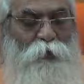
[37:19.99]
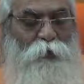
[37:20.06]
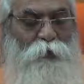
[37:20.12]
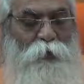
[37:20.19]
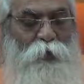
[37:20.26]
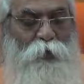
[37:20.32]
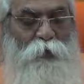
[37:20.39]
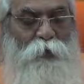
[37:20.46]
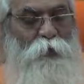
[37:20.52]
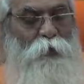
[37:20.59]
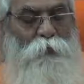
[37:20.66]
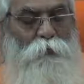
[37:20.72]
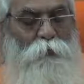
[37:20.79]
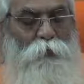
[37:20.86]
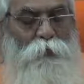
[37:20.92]
intellect
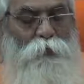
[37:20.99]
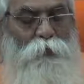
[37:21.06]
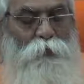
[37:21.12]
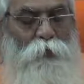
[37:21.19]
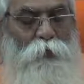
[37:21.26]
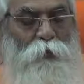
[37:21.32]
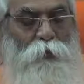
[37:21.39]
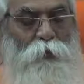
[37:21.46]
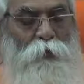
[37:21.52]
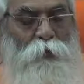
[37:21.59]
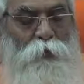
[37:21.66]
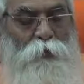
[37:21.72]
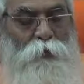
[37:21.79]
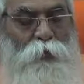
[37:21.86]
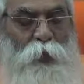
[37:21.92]
and mood.
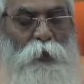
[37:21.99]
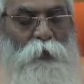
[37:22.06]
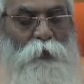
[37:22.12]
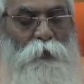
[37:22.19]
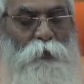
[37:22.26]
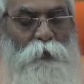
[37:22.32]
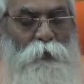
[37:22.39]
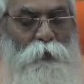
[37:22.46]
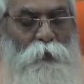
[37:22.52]
Then